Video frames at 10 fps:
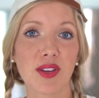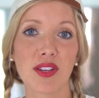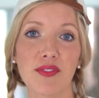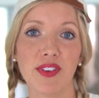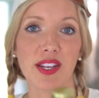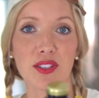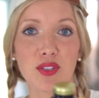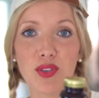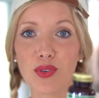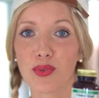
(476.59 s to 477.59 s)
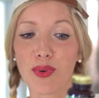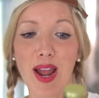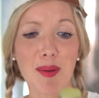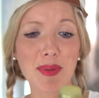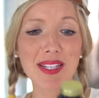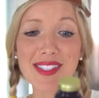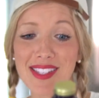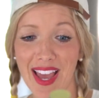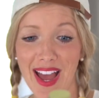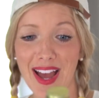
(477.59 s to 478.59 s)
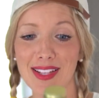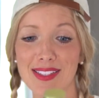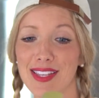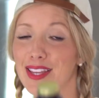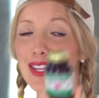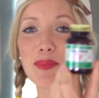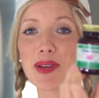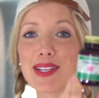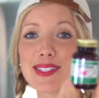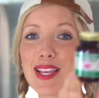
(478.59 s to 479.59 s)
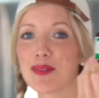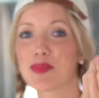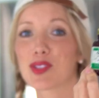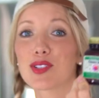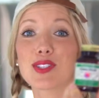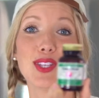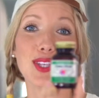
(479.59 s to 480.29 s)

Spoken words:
You can feed it to rabbits, cats, guinea pigs, hamsters,